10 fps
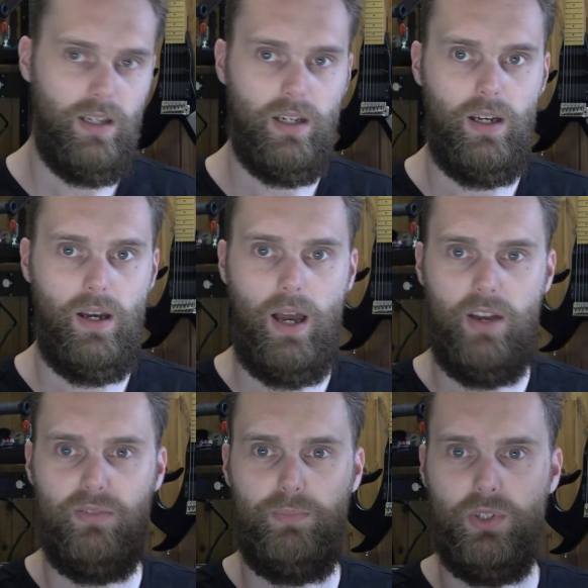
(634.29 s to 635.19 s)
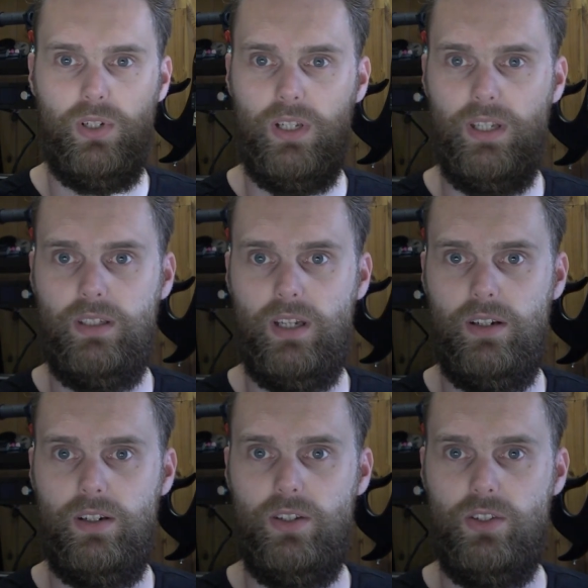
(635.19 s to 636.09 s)
I've put a link
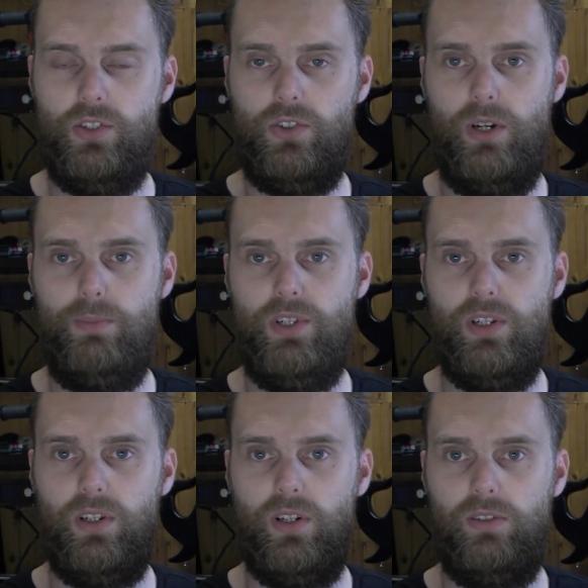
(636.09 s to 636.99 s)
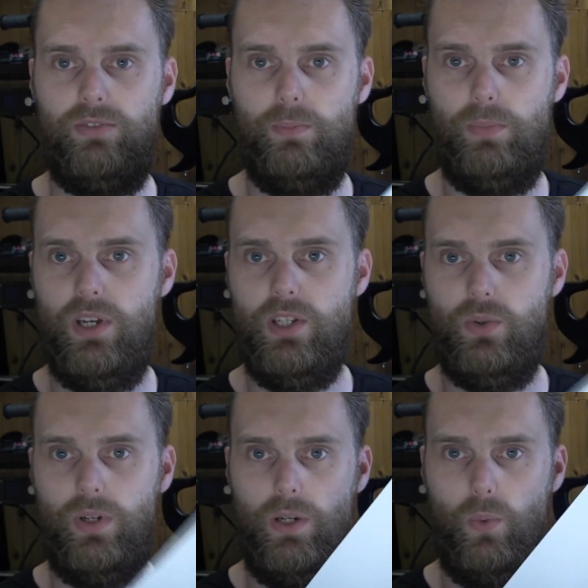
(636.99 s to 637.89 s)
down in the description of the place
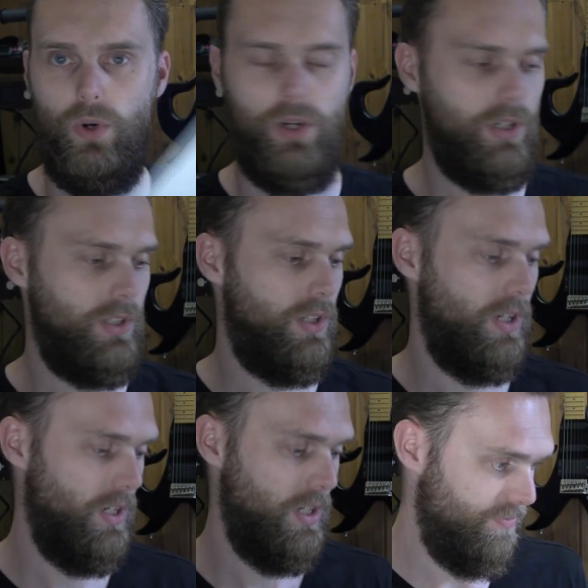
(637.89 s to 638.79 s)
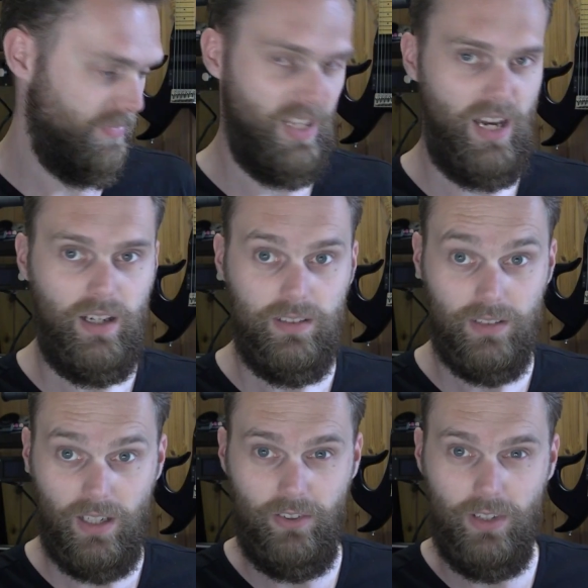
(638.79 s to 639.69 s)
where he works. Yeah,
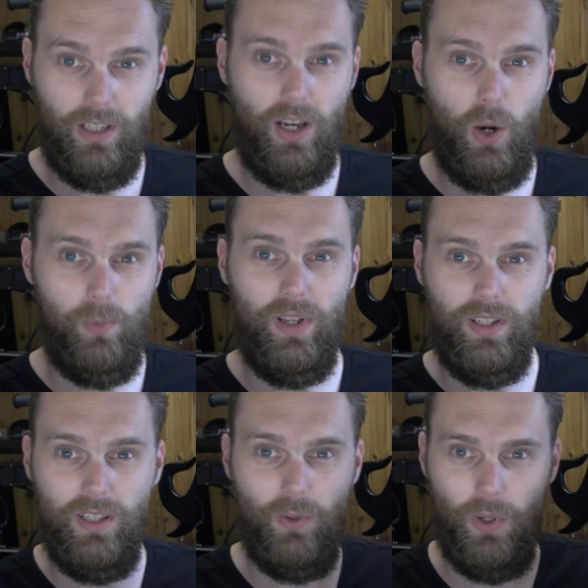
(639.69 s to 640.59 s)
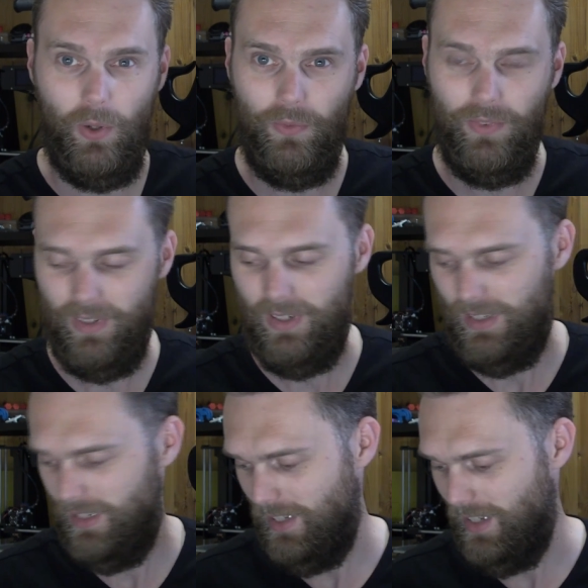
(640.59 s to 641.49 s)
I really hope that he will
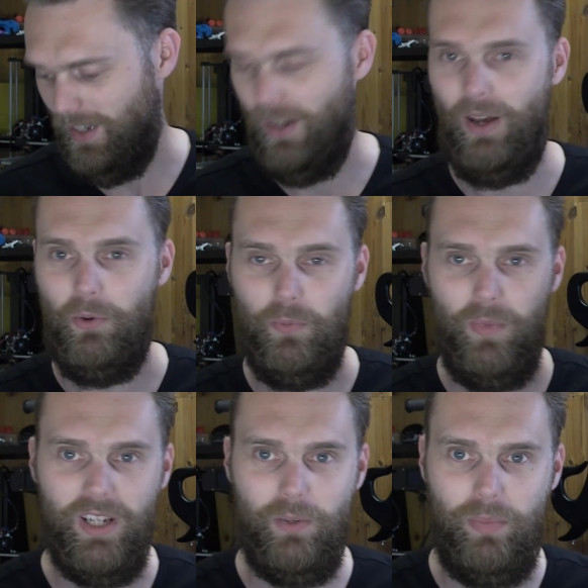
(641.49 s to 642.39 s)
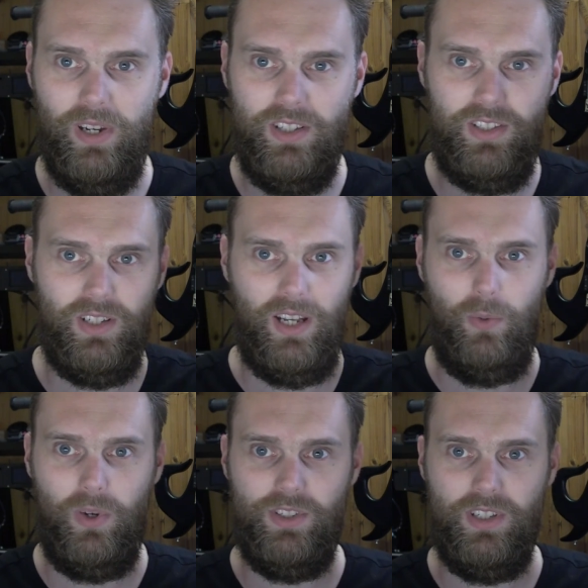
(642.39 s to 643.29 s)
make a page,
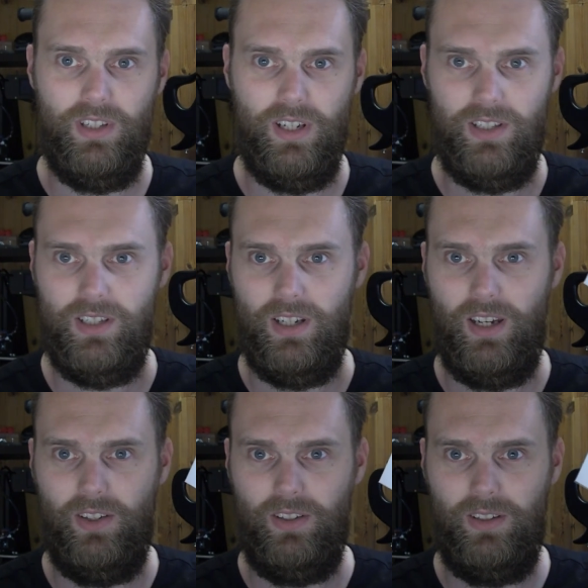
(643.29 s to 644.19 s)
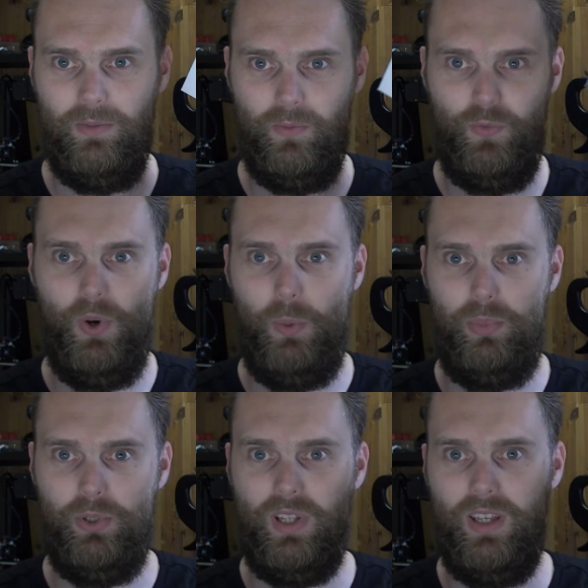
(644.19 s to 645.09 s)
and once he does, I will
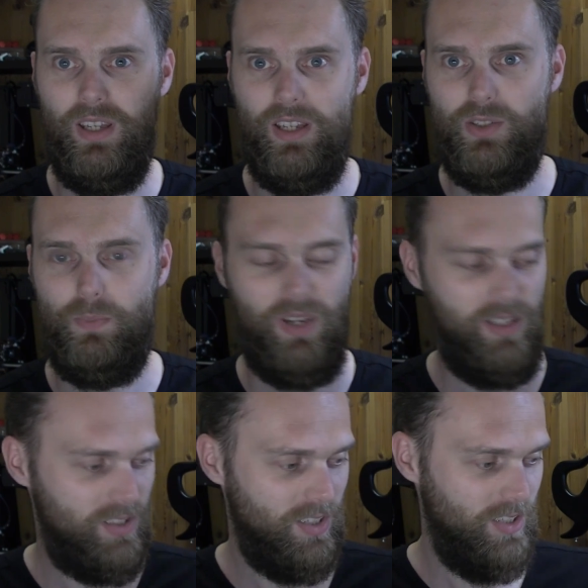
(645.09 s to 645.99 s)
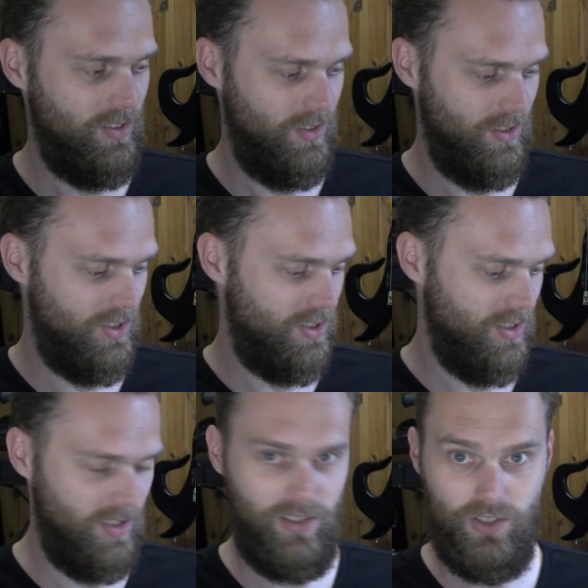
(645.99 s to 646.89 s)
put his page into the
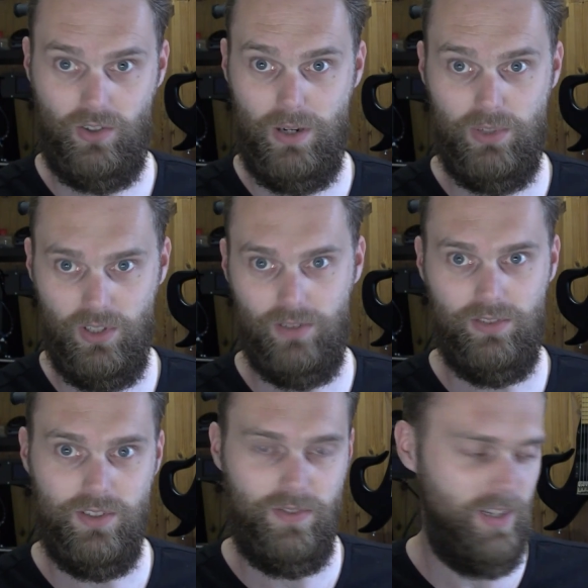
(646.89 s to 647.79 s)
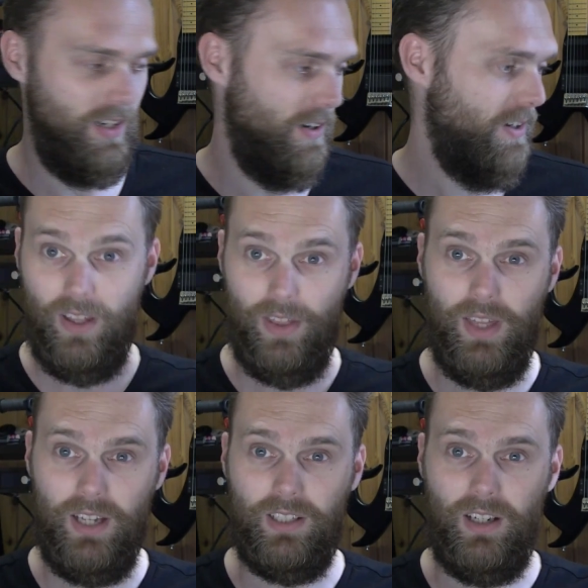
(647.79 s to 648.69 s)
description of this video.
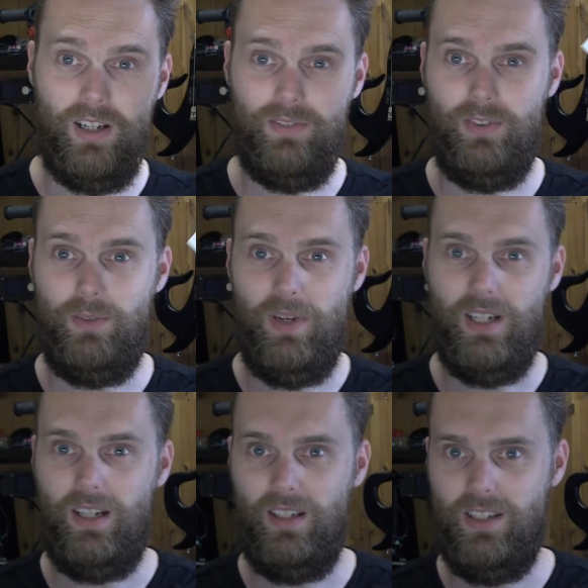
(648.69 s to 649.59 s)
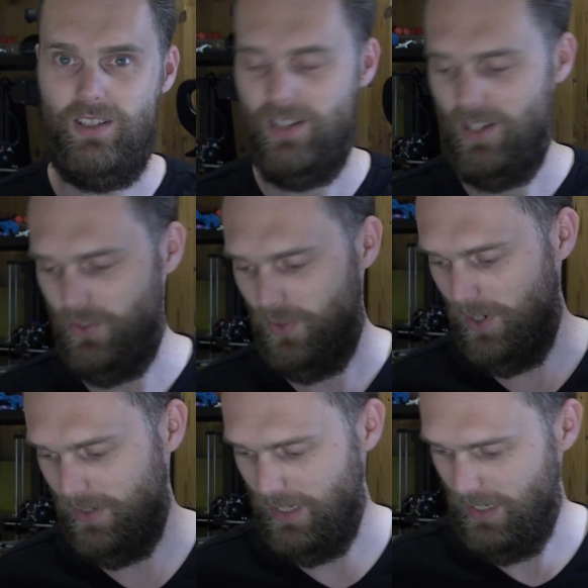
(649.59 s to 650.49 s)
Thanks a lot for making this
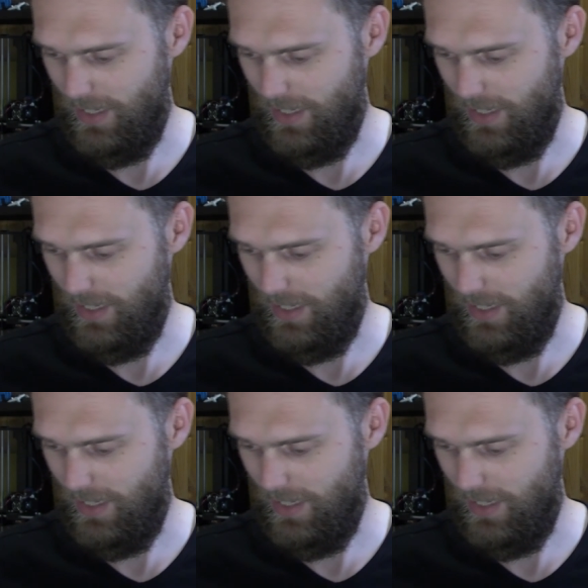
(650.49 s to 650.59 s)
drawing.